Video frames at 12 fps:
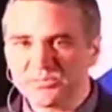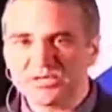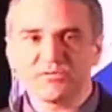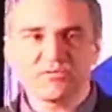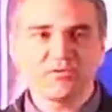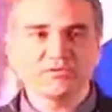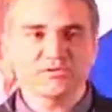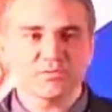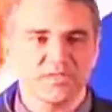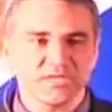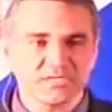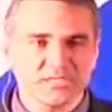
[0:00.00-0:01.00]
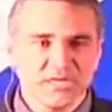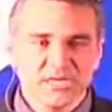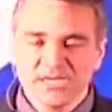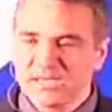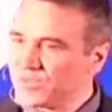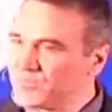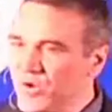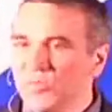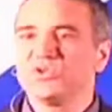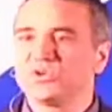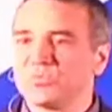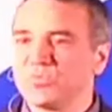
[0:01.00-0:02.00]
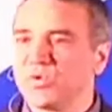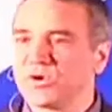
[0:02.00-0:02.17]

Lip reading: So just not to be confused with this, the